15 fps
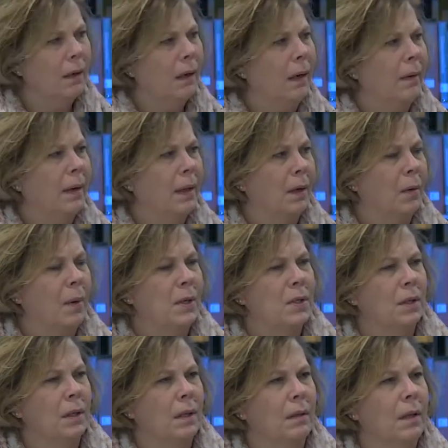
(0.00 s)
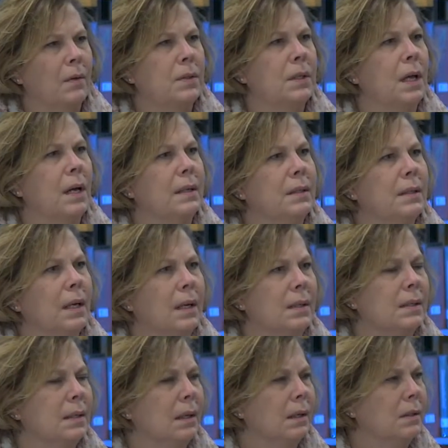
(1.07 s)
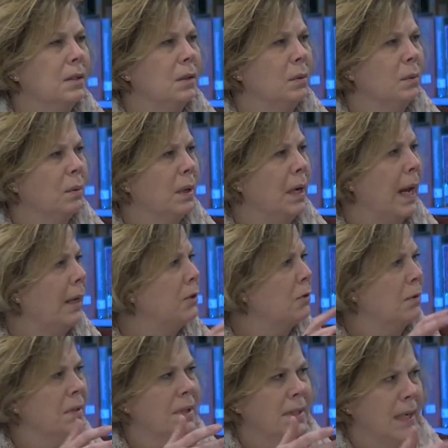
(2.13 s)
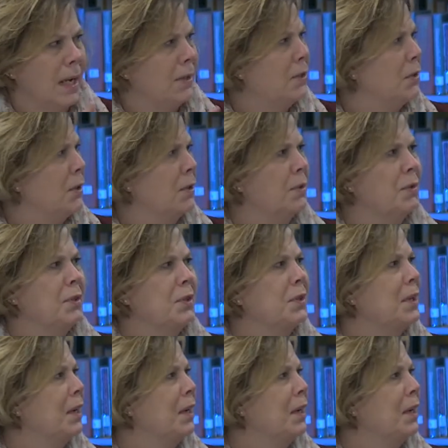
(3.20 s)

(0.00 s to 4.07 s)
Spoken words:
Now, another question along those lines is, do natural disasters,